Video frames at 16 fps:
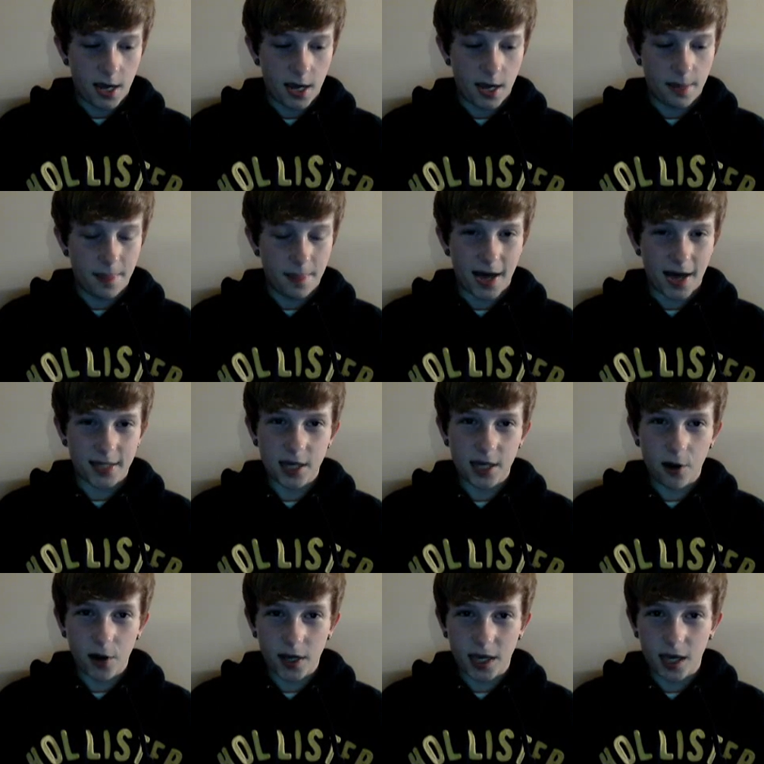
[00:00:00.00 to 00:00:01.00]
And that's
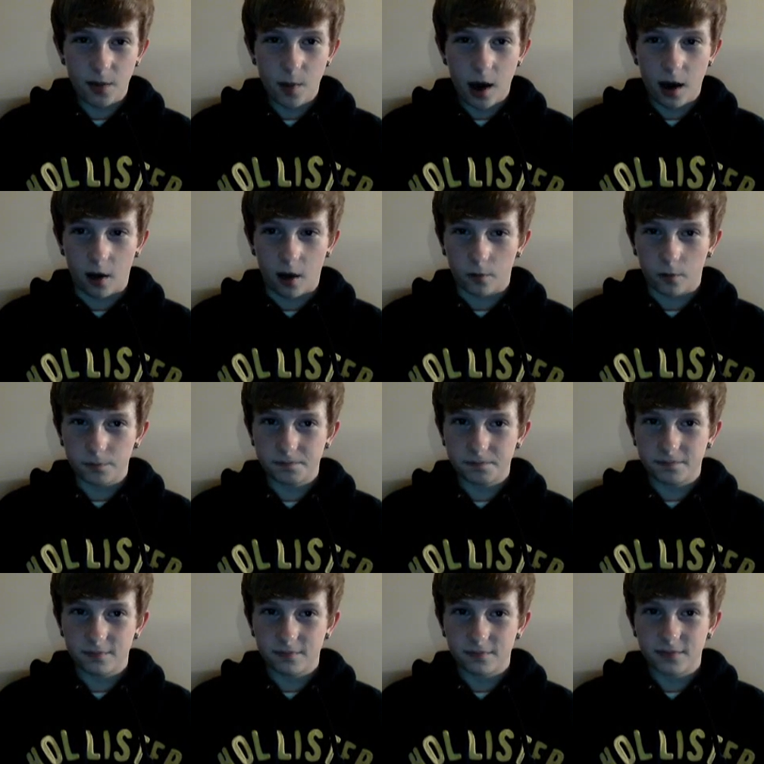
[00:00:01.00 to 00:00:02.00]
how I came out.
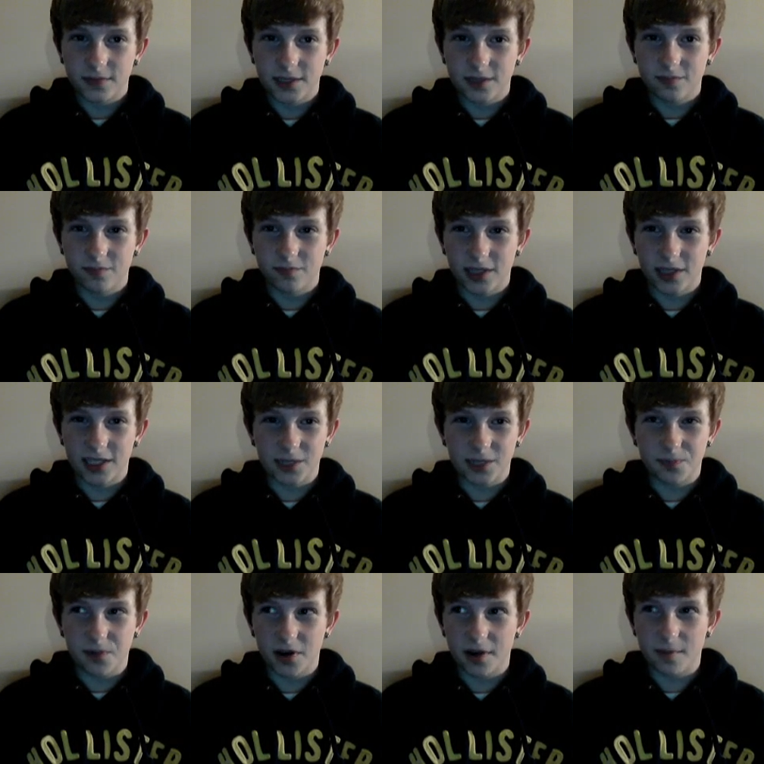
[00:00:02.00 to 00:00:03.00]
Like
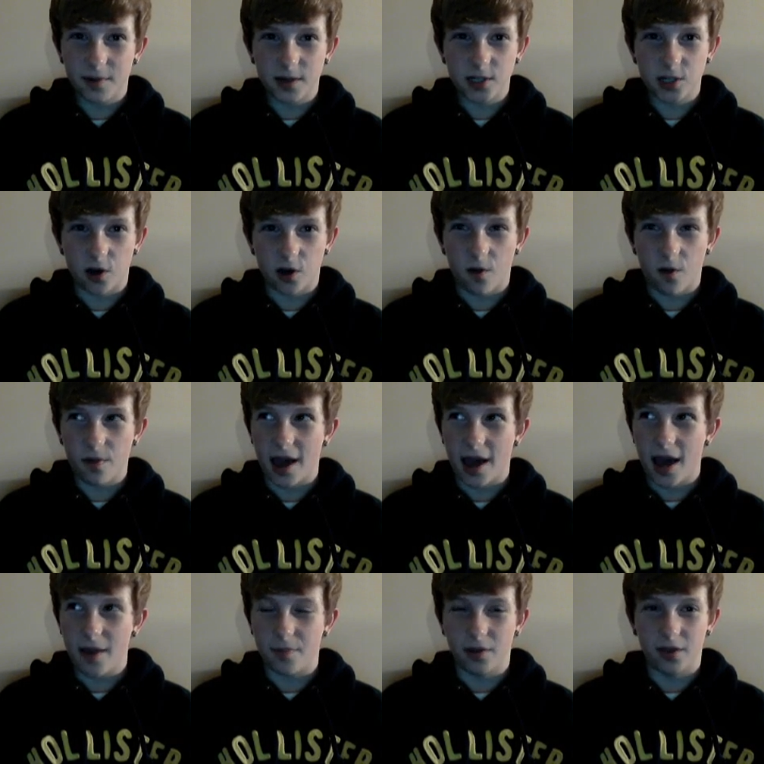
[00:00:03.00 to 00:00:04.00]
that's pretty much all that
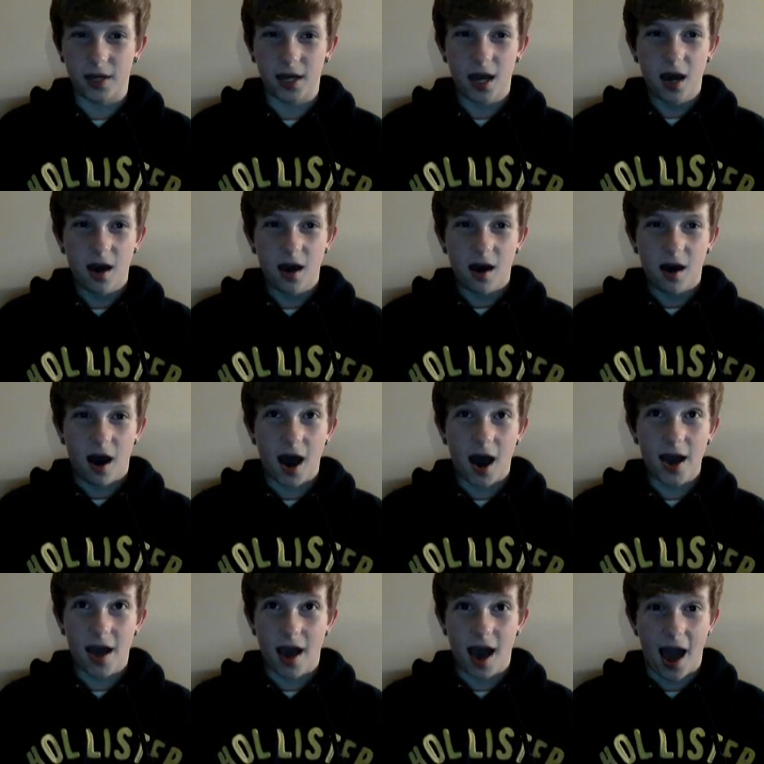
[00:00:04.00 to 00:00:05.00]
happened. Like
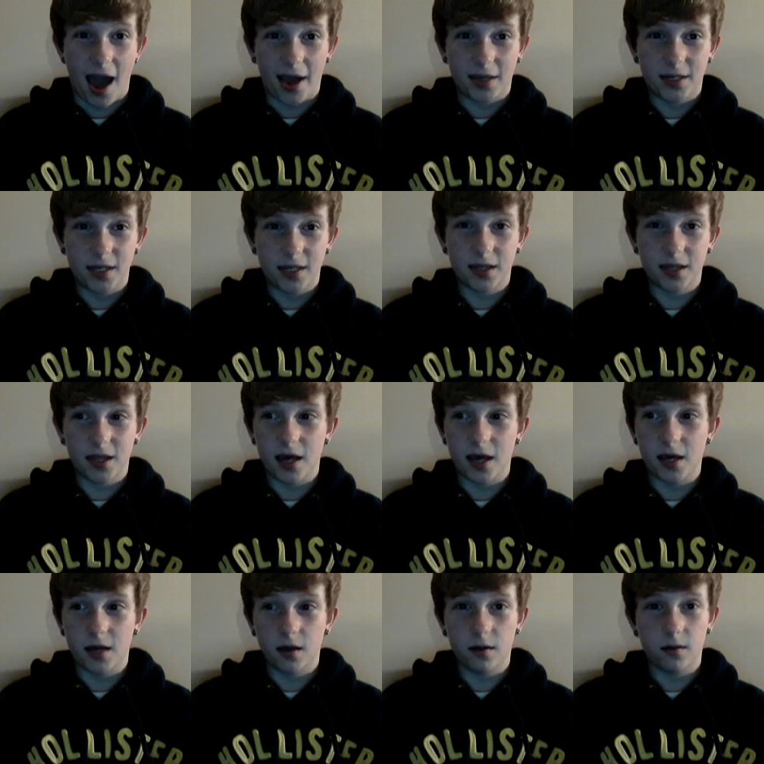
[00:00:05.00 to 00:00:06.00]
I acted
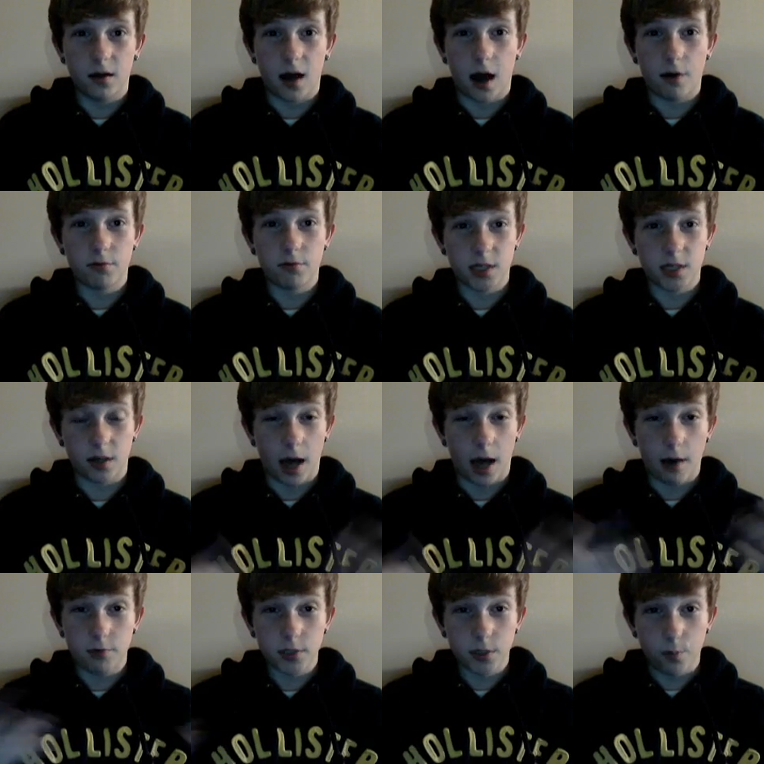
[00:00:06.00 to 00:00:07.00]
like I was a,
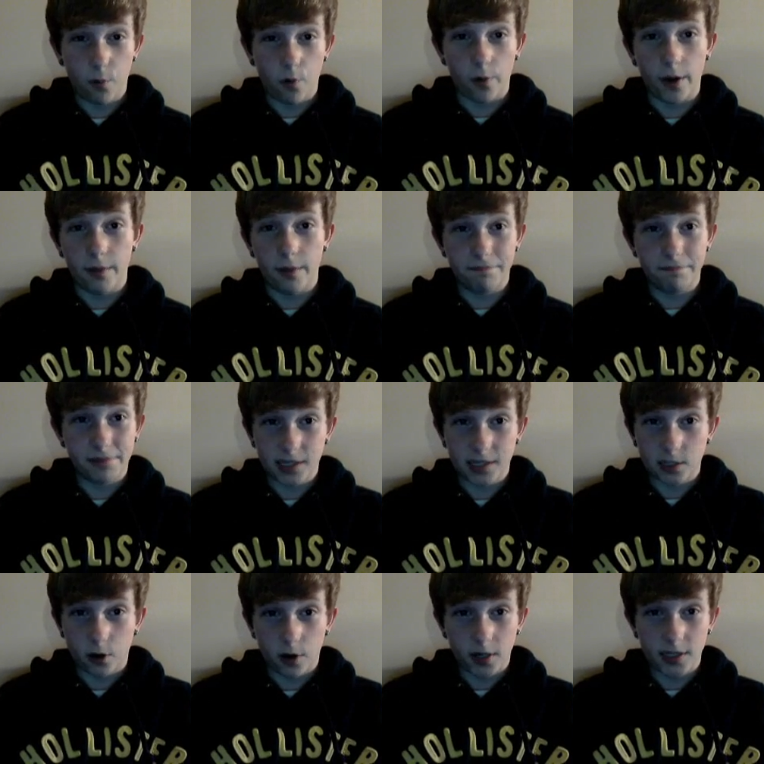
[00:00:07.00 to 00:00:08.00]
I was a boy.
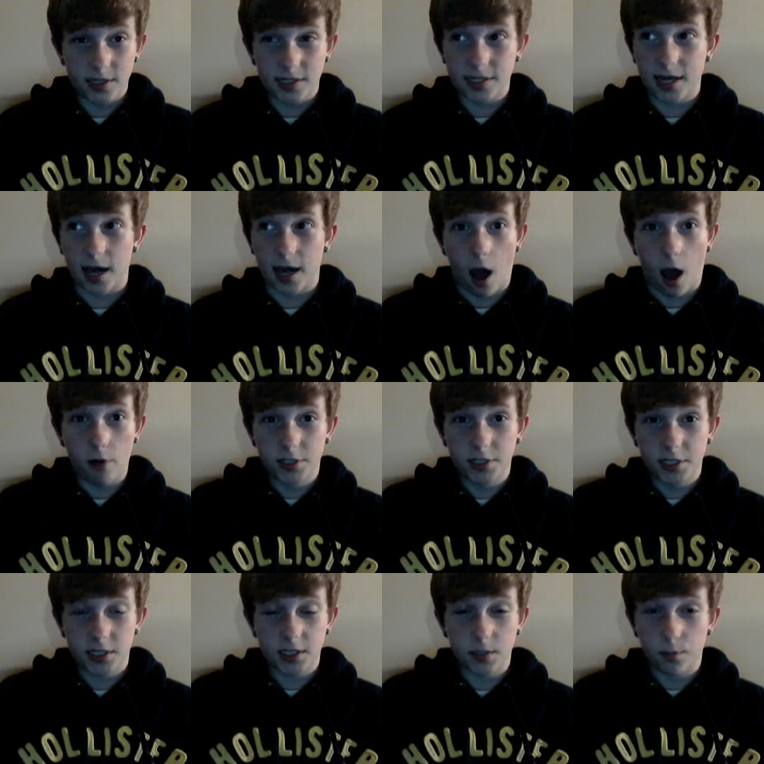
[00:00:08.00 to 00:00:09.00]
That's all I can say. I
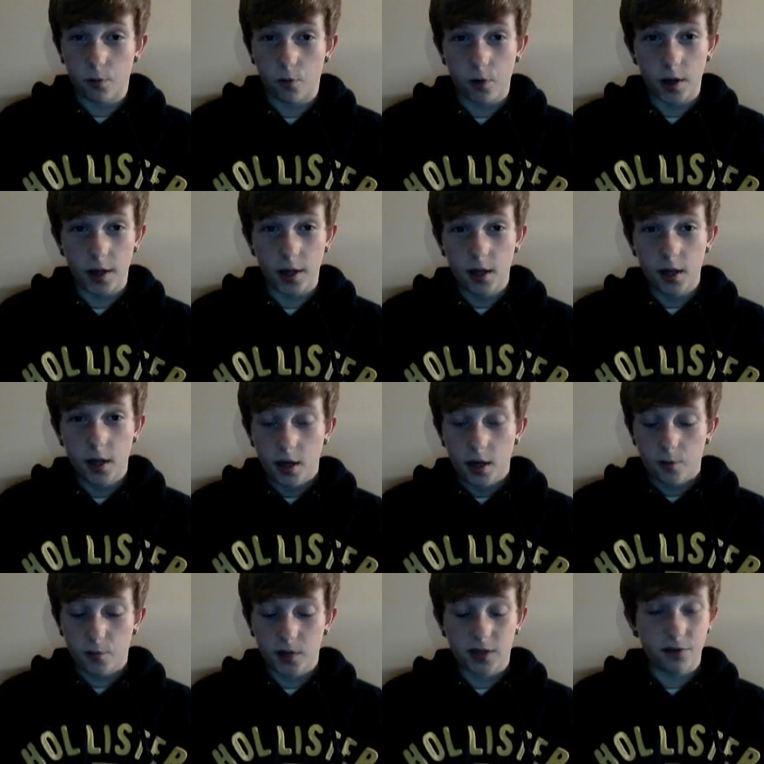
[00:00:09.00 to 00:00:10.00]
was just a boy
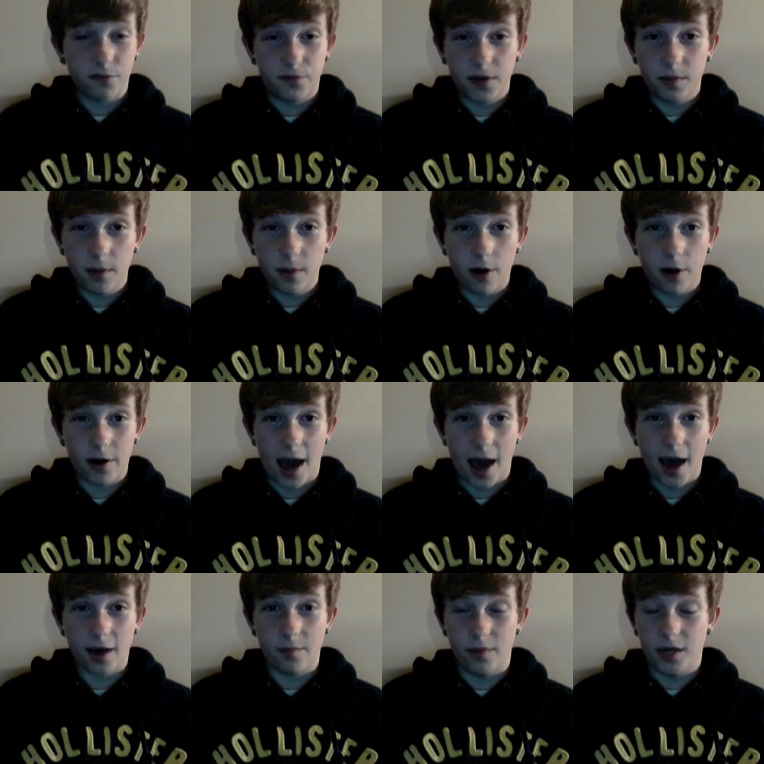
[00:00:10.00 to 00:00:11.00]
with the female
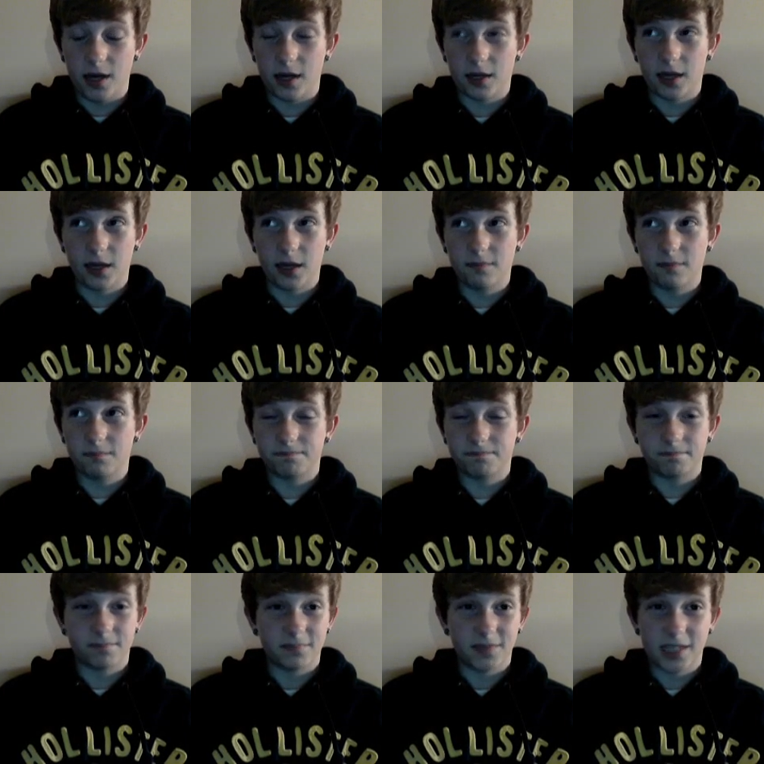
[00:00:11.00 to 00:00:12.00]
anatomy. Like
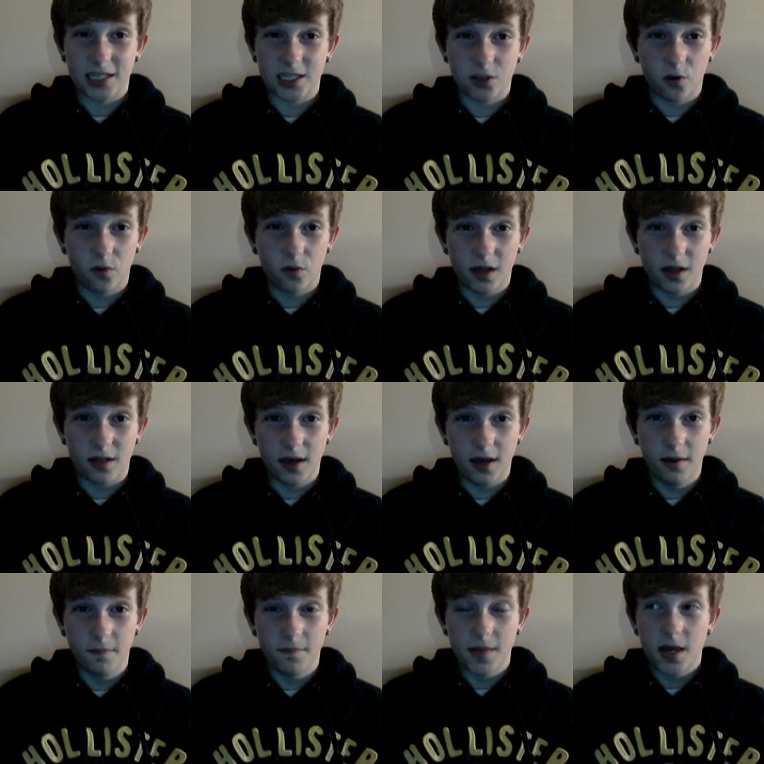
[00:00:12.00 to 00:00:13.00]
that's the only
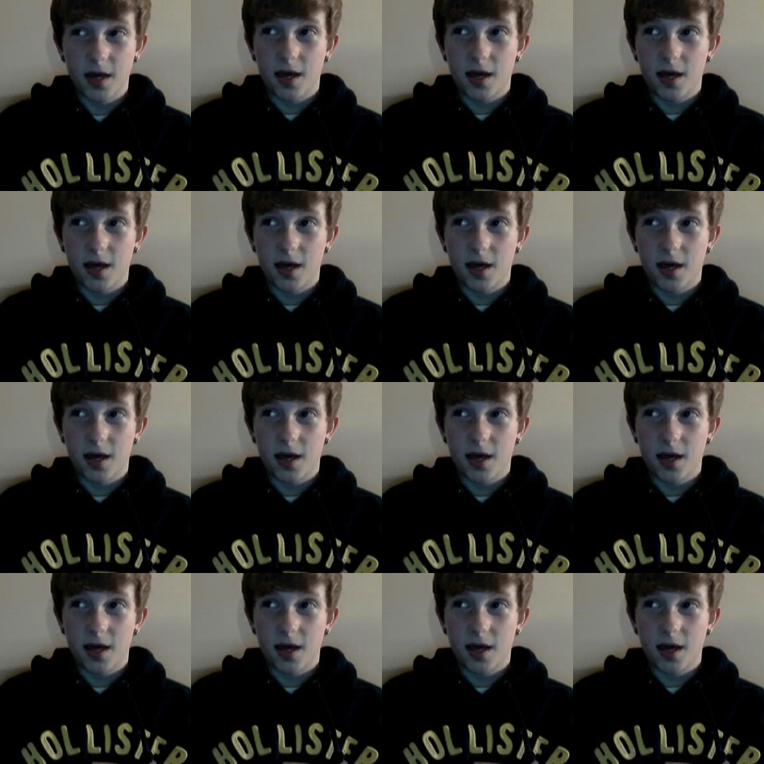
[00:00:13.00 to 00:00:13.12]
thing.